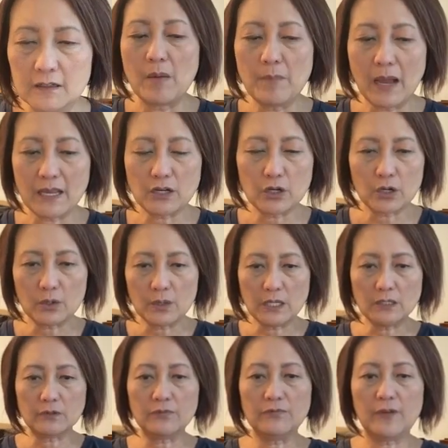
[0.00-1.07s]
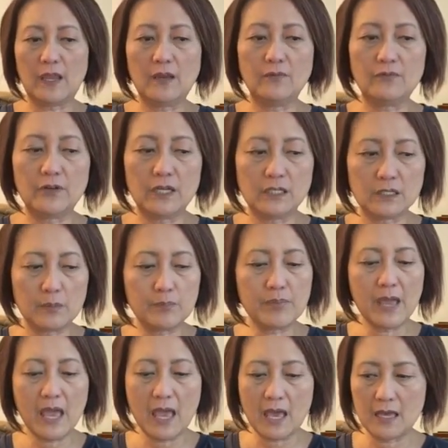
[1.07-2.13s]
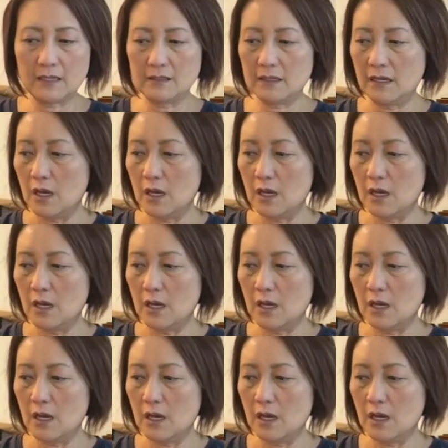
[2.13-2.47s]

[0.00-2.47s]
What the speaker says: My current favorite pen,